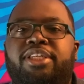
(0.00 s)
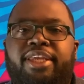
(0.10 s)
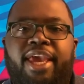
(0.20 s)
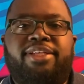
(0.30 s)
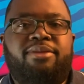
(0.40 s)

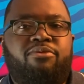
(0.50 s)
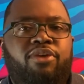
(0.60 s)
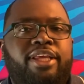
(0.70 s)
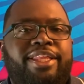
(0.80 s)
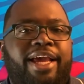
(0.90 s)
get some
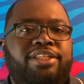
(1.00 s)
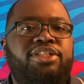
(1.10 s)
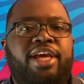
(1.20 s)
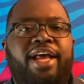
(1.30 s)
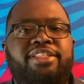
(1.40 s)
really nice
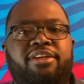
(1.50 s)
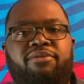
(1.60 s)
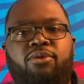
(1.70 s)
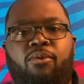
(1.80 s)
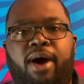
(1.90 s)
shots
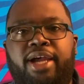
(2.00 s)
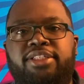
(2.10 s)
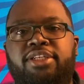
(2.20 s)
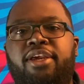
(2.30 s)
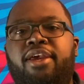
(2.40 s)
of the
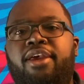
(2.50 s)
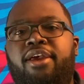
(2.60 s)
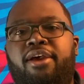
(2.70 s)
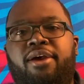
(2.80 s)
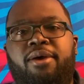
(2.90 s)
watch
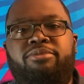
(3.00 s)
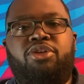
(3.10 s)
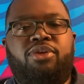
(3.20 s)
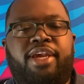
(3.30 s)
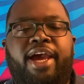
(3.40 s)
um, so
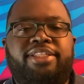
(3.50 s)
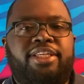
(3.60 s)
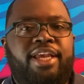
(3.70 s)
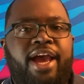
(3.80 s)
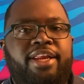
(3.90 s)
you guys
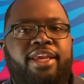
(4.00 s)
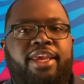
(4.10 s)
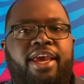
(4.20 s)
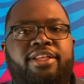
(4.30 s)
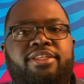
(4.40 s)
could kind of
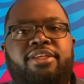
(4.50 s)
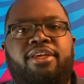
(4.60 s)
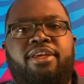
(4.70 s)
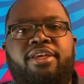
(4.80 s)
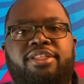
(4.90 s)
get
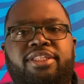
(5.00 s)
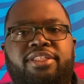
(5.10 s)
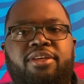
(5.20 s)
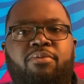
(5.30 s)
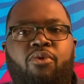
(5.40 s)
to
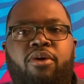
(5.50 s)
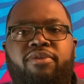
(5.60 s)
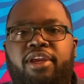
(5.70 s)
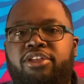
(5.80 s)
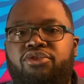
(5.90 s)
see more of
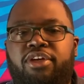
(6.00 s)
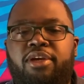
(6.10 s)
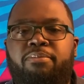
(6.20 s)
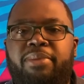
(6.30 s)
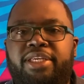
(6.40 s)
the
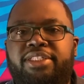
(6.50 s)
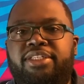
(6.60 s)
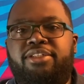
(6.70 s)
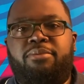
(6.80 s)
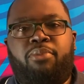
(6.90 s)
intricate
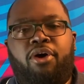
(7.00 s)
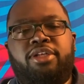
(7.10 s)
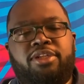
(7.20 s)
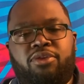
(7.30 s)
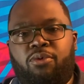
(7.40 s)
pieces and
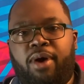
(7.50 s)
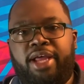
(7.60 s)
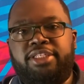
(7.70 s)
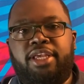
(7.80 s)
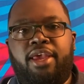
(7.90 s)
parts of the
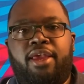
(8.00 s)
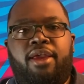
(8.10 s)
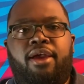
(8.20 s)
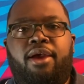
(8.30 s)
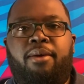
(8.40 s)
watch.
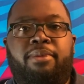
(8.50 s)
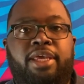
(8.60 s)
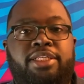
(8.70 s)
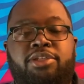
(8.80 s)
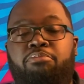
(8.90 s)
Um,
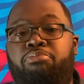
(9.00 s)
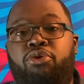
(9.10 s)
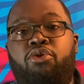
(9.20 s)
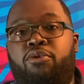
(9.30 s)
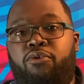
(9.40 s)
it's a
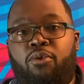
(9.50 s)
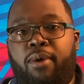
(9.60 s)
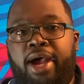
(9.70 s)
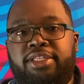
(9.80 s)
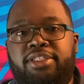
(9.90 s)
beautiful
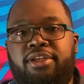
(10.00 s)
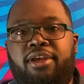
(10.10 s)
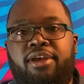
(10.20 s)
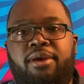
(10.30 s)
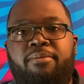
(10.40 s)
watch.
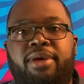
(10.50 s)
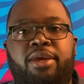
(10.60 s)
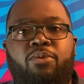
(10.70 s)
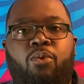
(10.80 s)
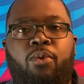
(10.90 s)
Um,
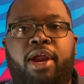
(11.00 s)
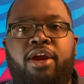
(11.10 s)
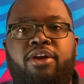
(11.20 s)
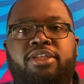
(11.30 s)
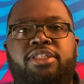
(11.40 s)
it
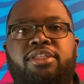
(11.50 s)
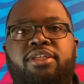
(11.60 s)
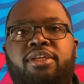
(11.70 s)
wears,